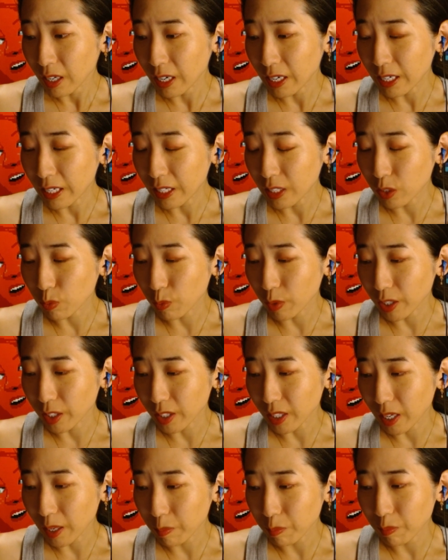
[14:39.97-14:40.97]
is one of
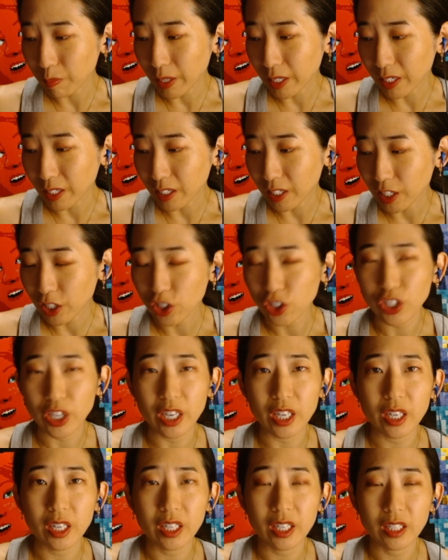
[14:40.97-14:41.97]
them, making an
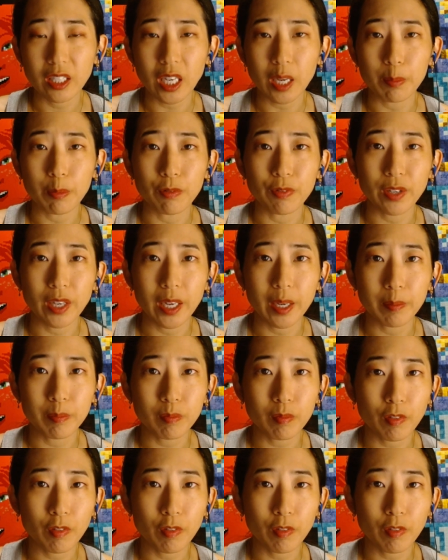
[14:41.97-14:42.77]
EGA type of game.